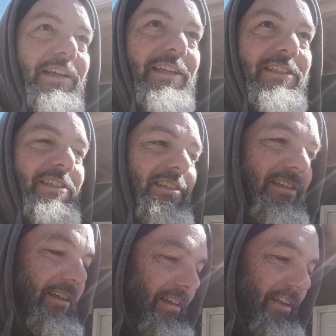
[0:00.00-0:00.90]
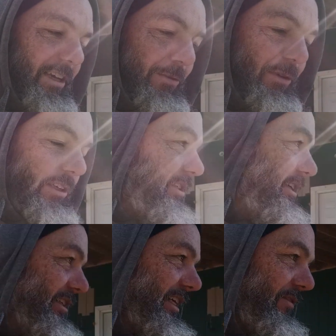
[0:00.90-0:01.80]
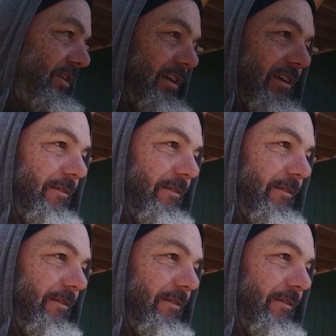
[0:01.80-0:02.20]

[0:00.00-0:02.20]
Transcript: it really sucks having to